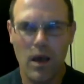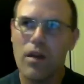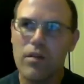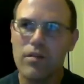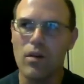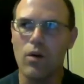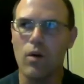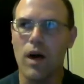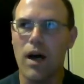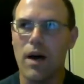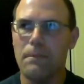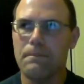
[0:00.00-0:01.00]

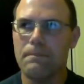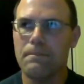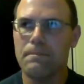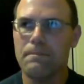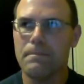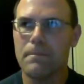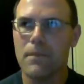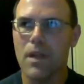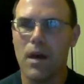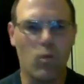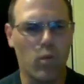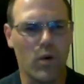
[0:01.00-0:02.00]
so
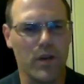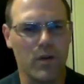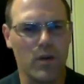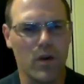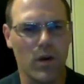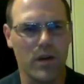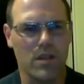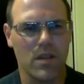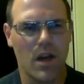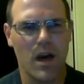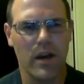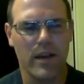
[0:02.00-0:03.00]
were you going to
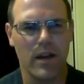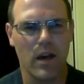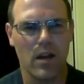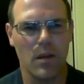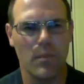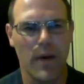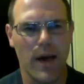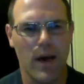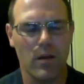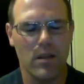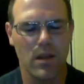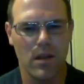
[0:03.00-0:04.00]
talk at all
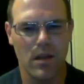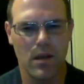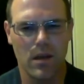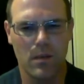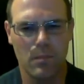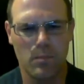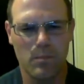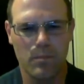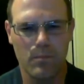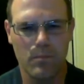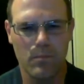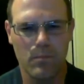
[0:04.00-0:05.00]
about the
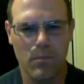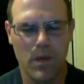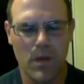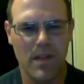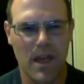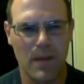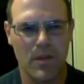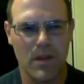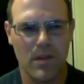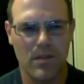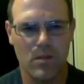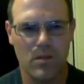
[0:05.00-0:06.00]
assignment
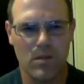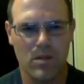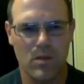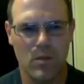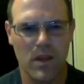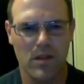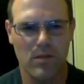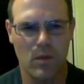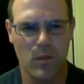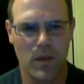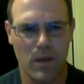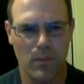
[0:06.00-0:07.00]
that's due in 2 weeks where
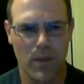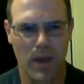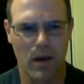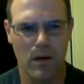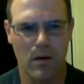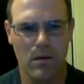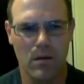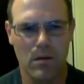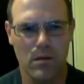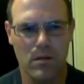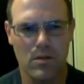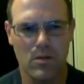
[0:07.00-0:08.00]
we compare
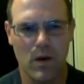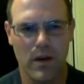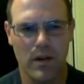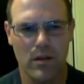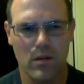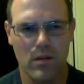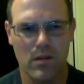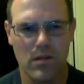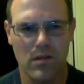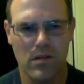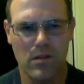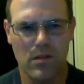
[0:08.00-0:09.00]
2
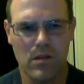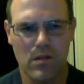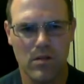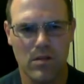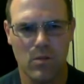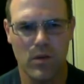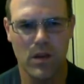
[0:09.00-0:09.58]
articles? Should we?